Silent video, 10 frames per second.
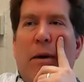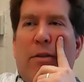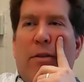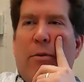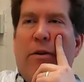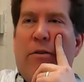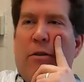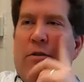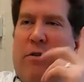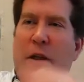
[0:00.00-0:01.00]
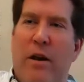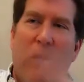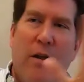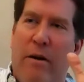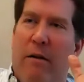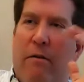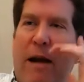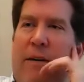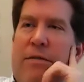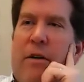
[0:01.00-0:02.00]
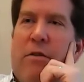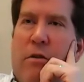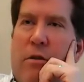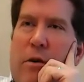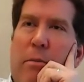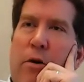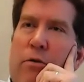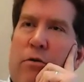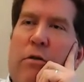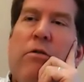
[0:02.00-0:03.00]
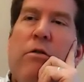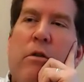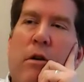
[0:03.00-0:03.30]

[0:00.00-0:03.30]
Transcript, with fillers: their research, and then another half dozen doing posters.